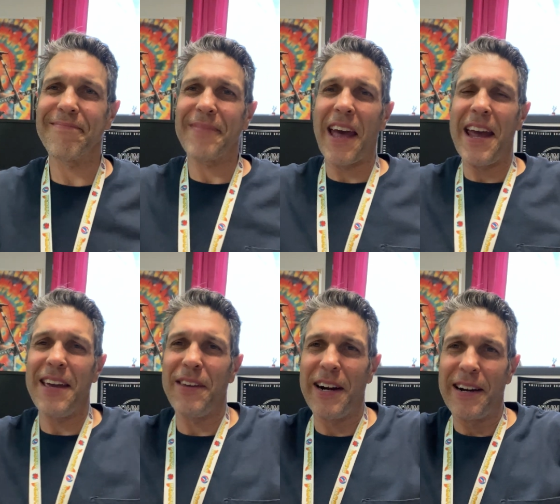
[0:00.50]
Hey
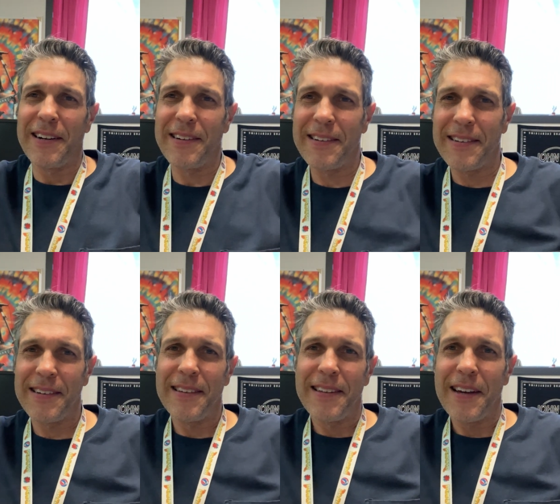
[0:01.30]
there.
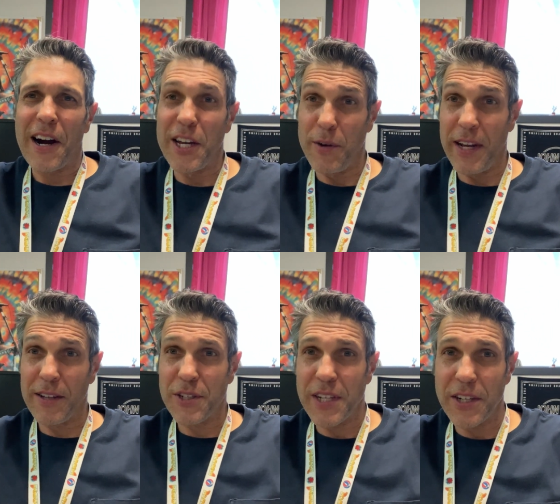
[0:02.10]
Are you an
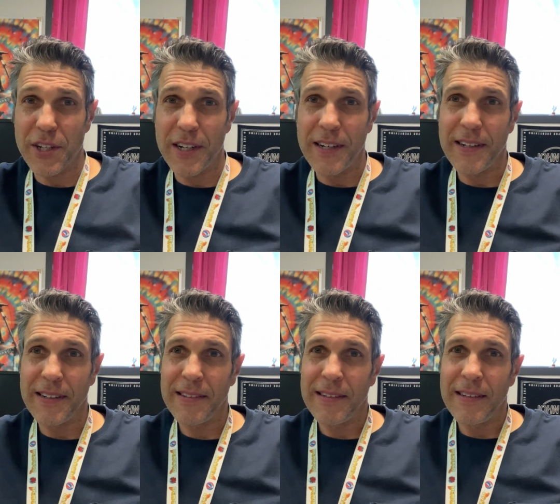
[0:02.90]
English teacher?
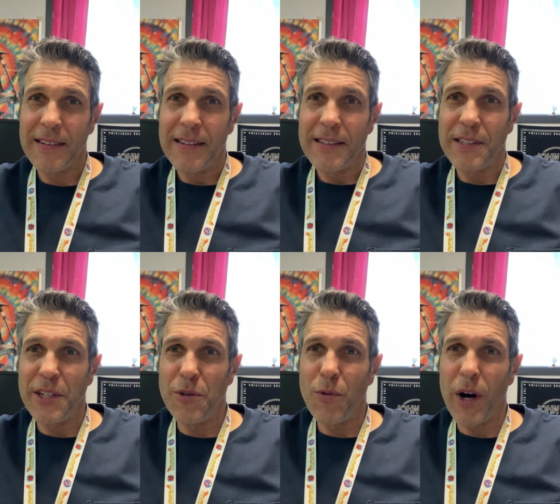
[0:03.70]
Do
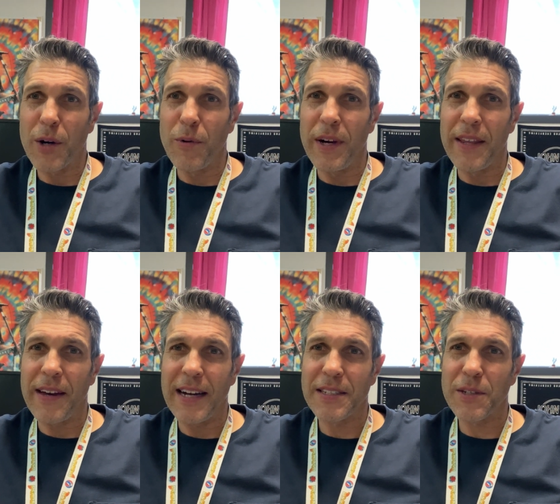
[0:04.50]
you work with
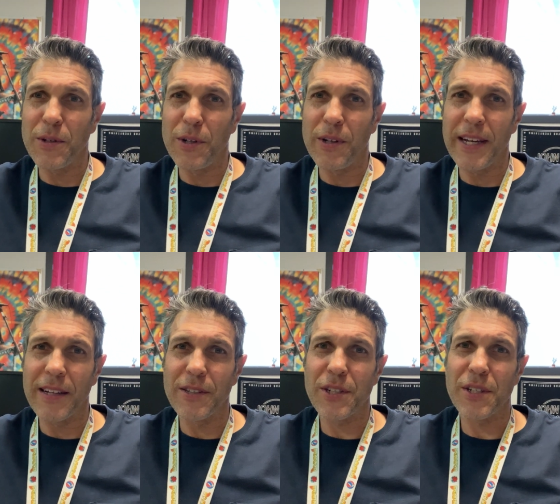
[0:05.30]
high school
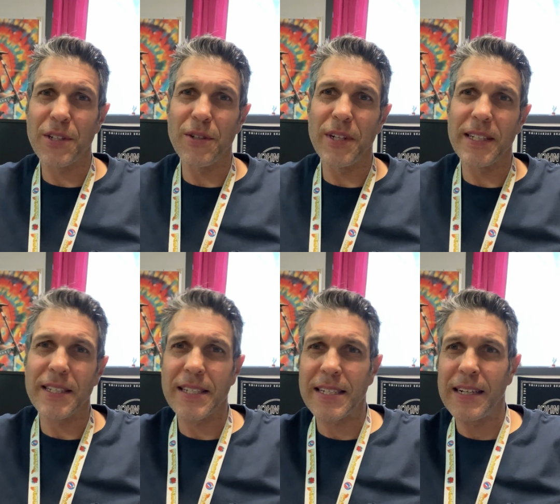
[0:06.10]
English
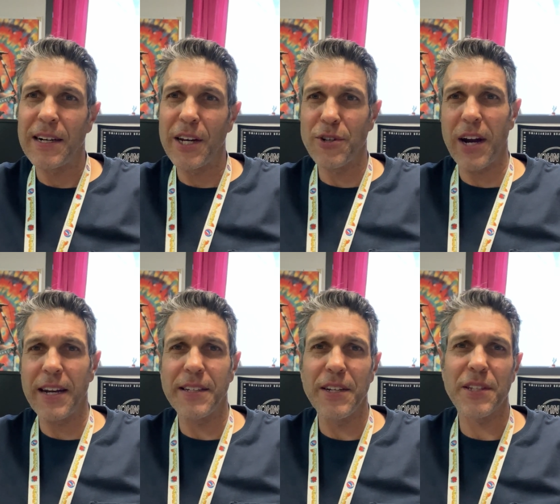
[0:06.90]
students? Are you trying
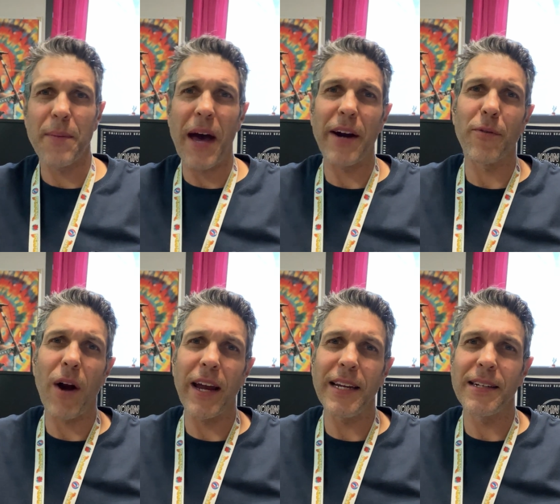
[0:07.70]
to teach them how to
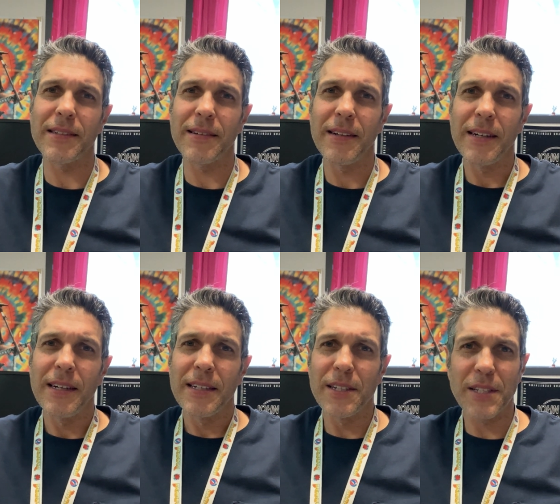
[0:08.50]
write?
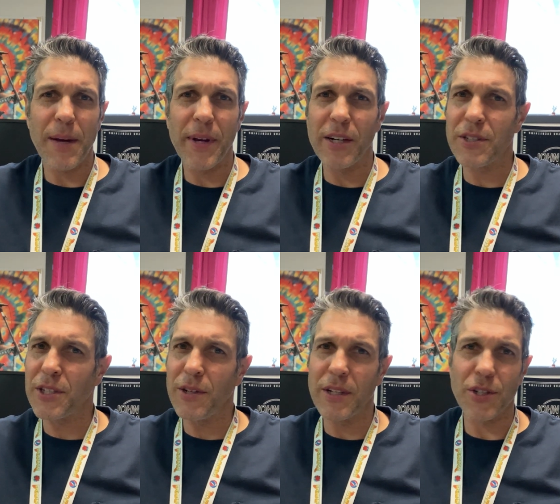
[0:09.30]
Do some of your
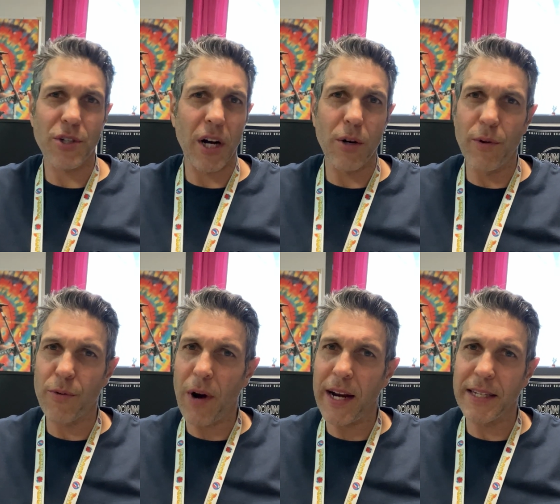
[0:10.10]
students struggle with
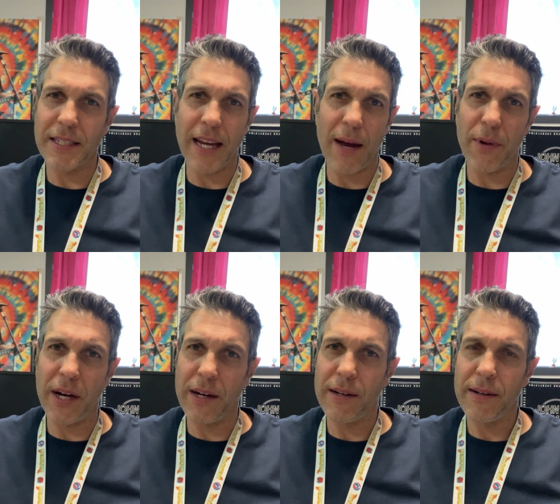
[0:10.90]
writing
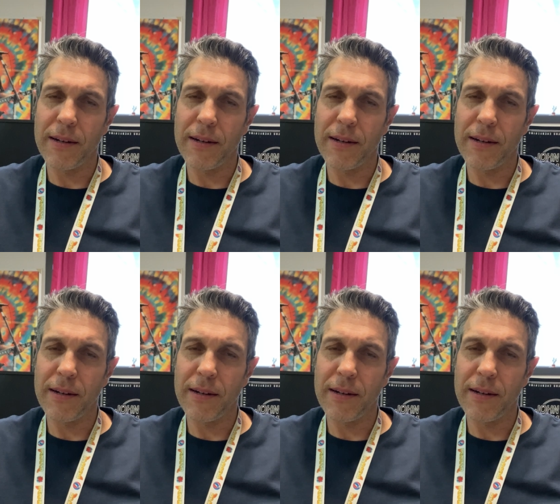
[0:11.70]
stamina?